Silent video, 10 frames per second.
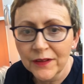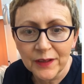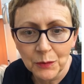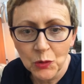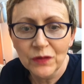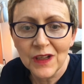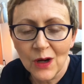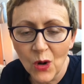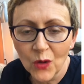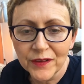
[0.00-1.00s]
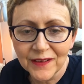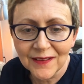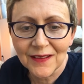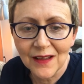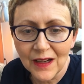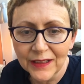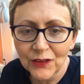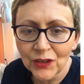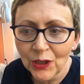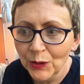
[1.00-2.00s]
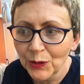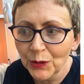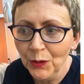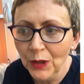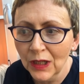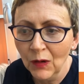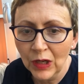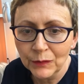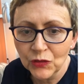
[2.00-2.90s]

So moving on to slide two, I